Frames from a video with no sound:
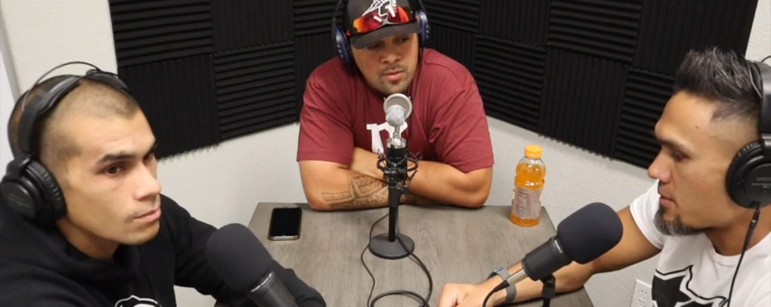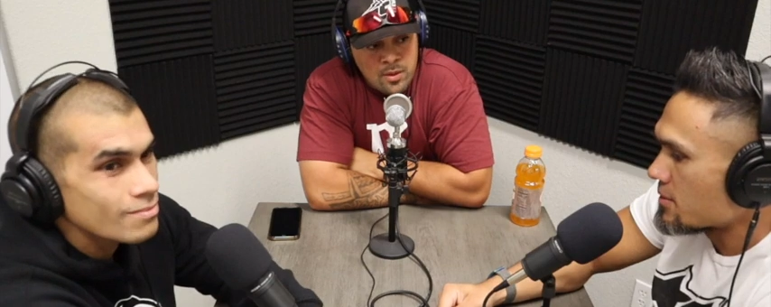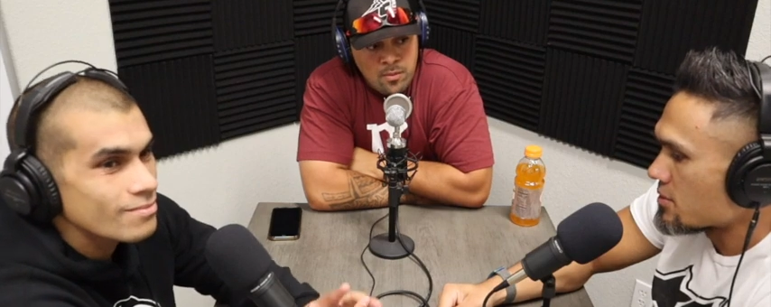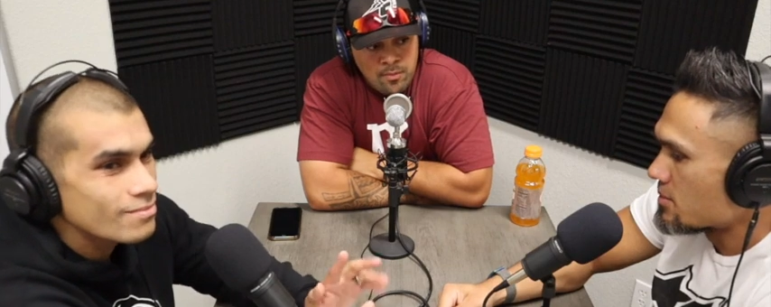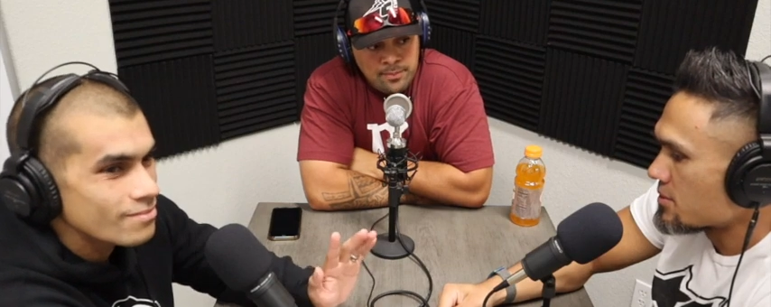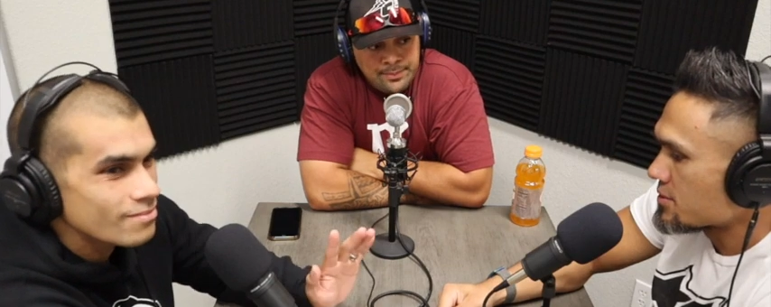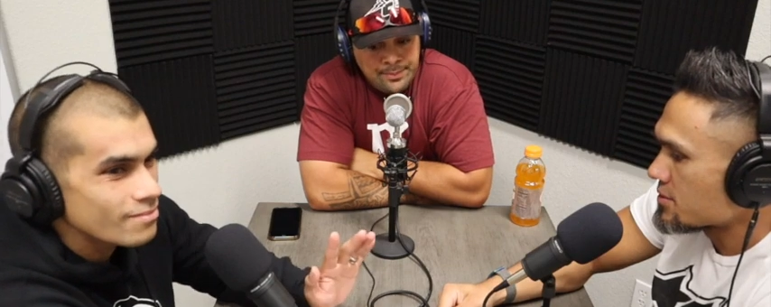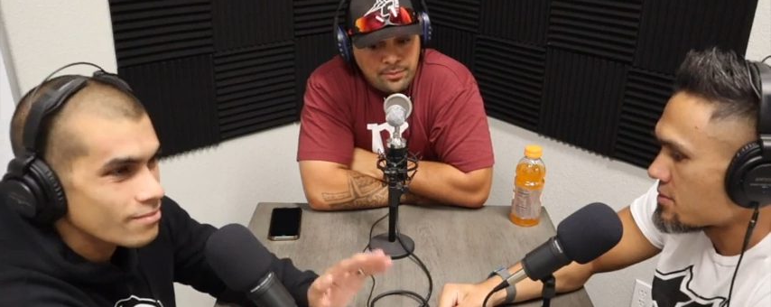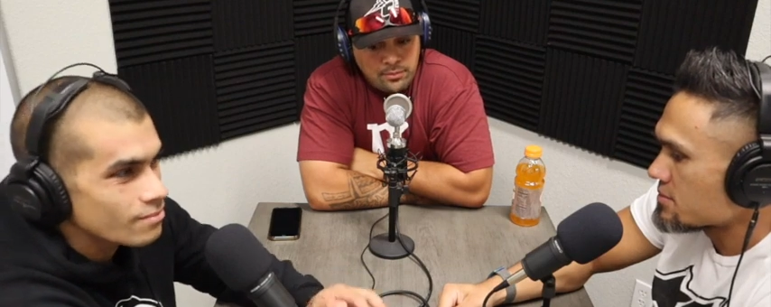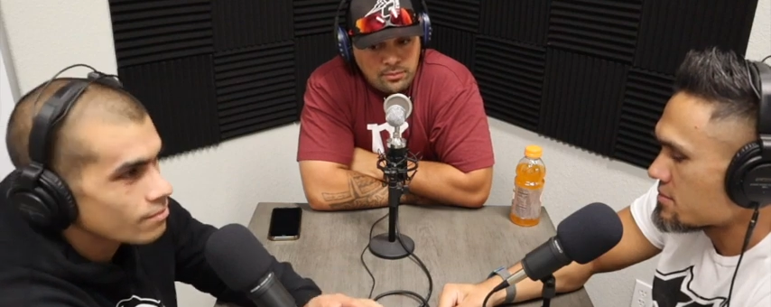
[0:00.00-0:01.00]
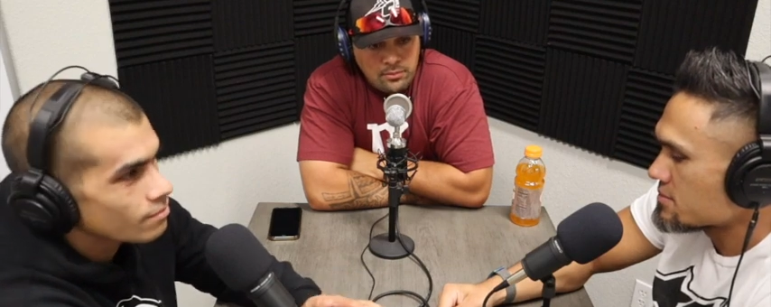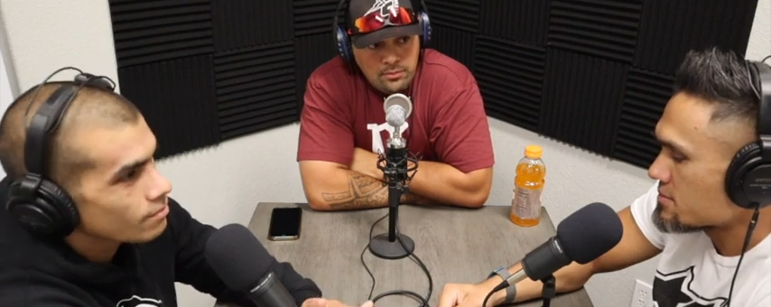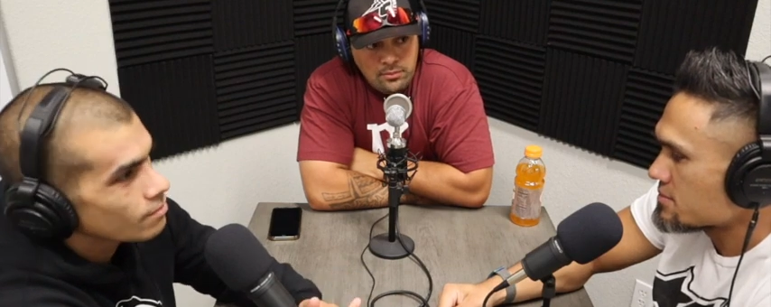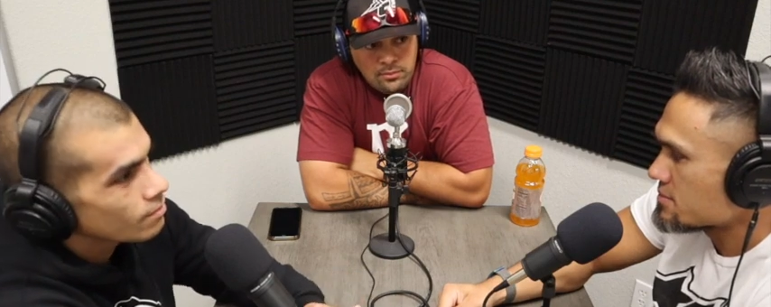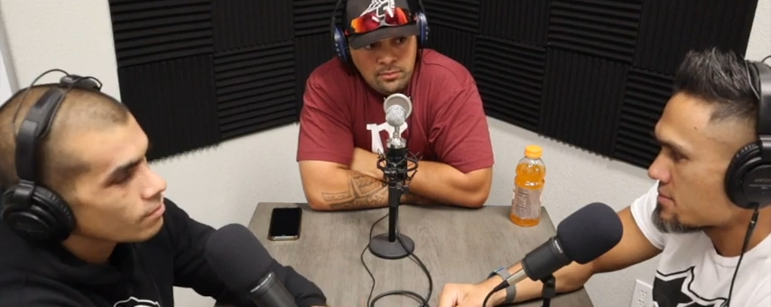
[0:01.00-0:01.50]
Speaker 1: it was almost
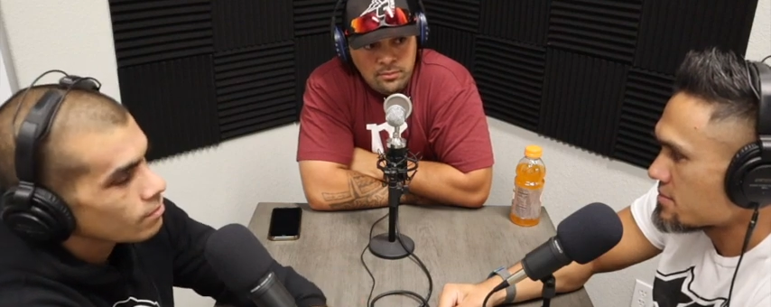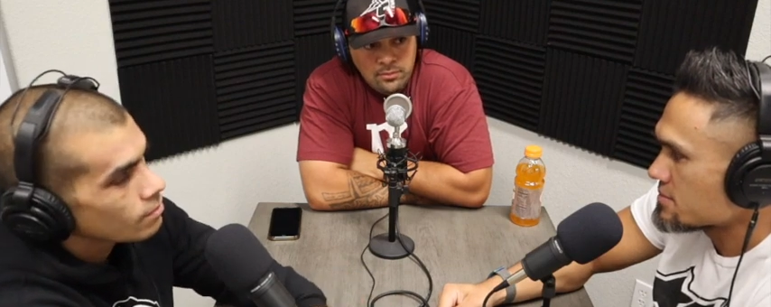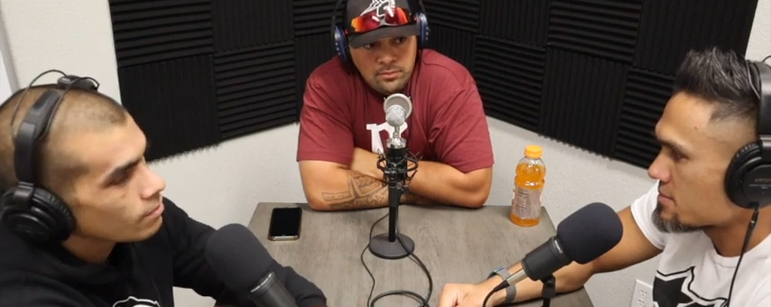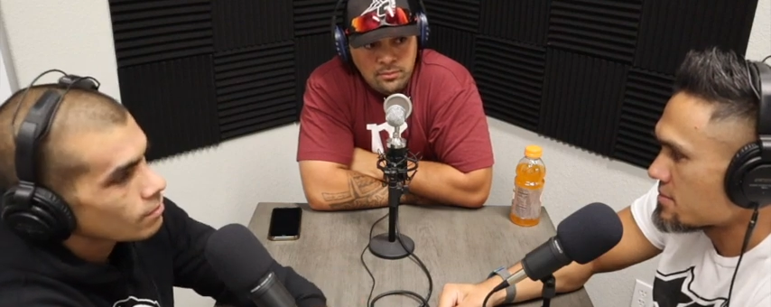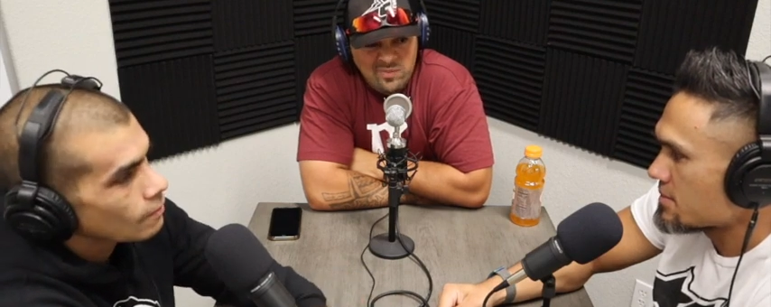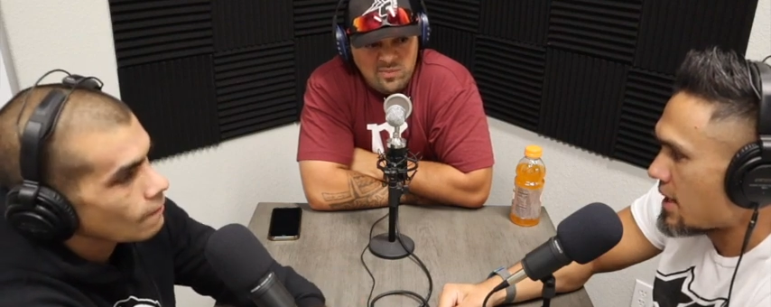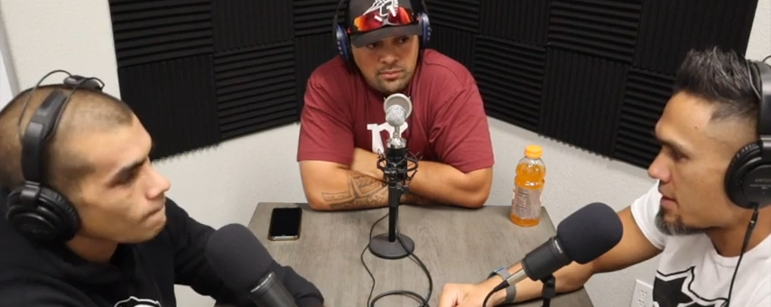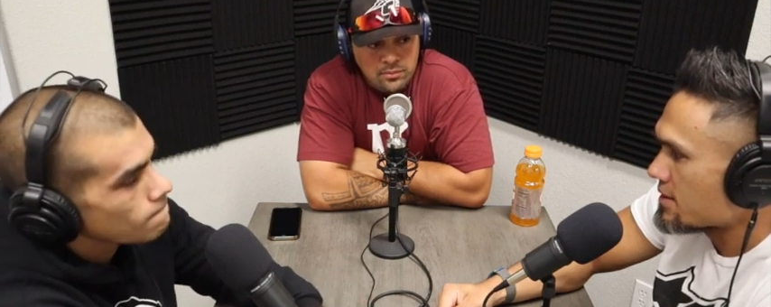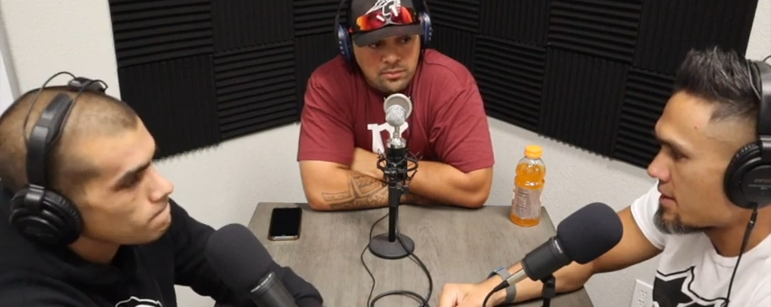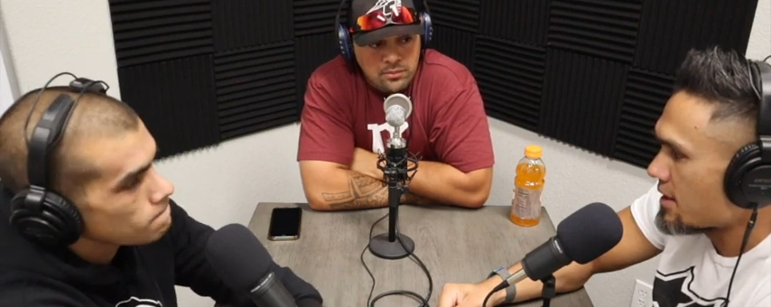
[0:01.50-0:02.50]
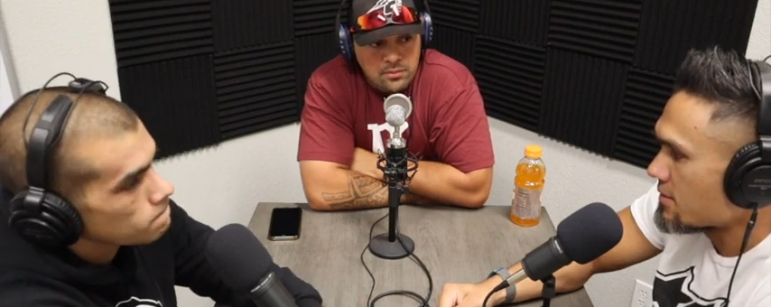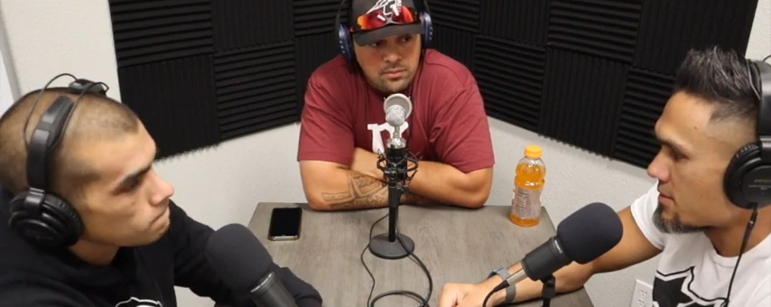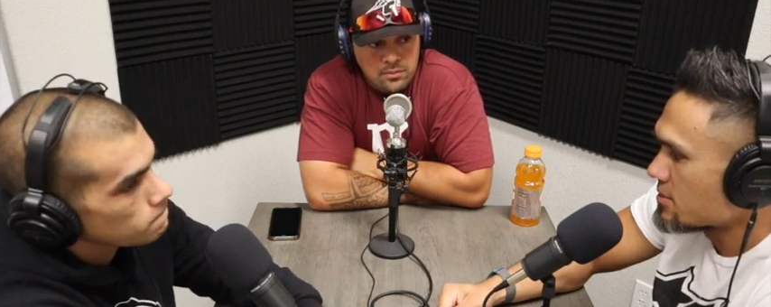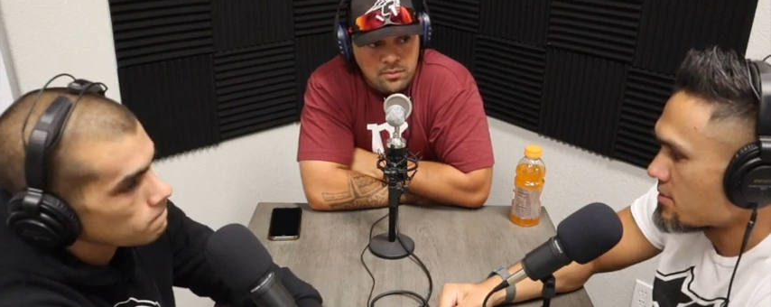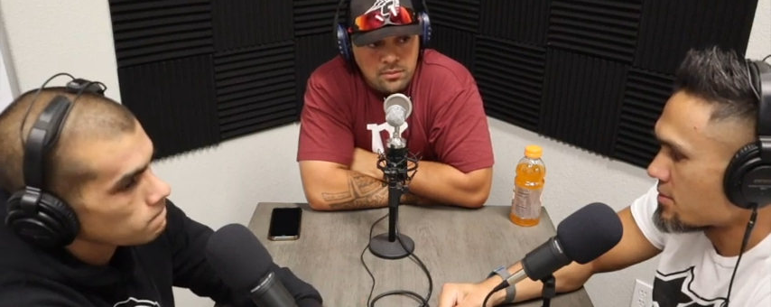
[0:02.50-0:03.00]
back in the day. It
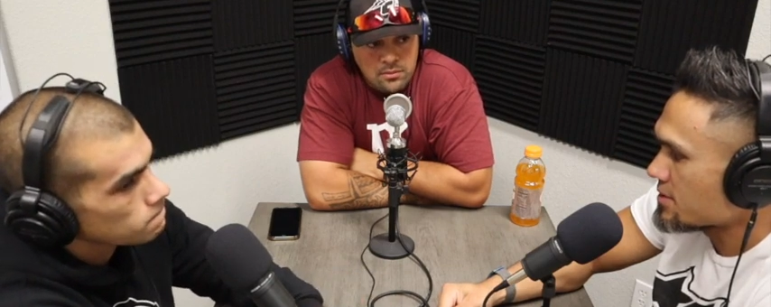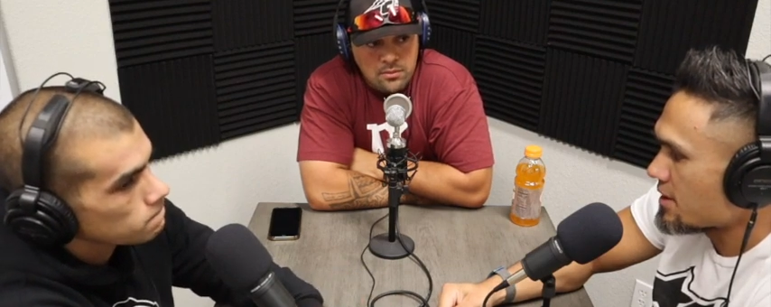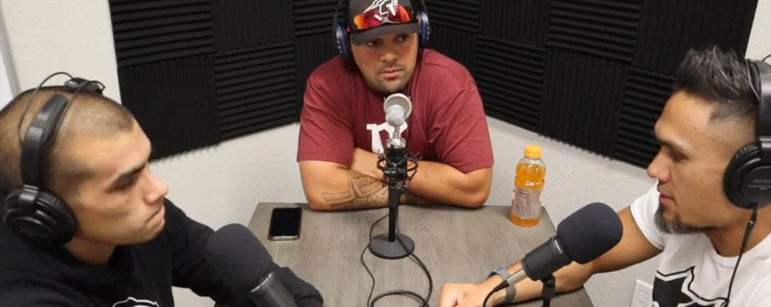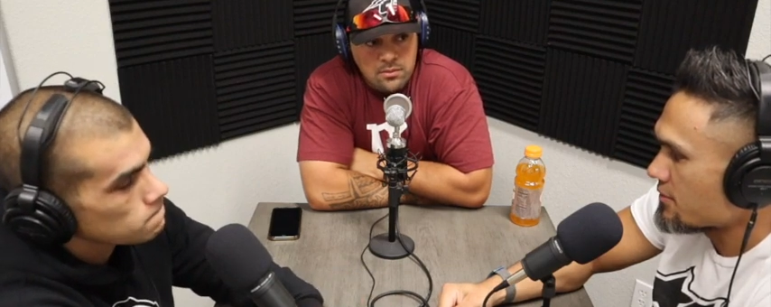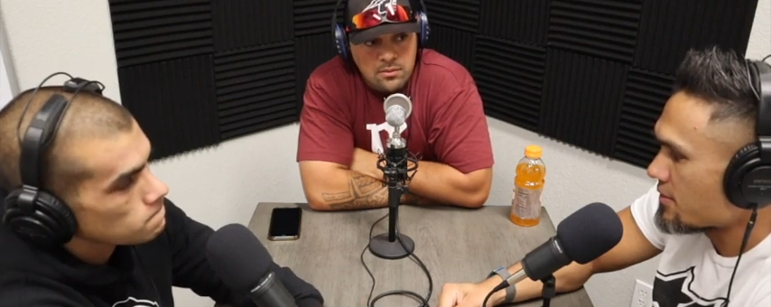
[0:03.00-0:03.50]
was almost kind of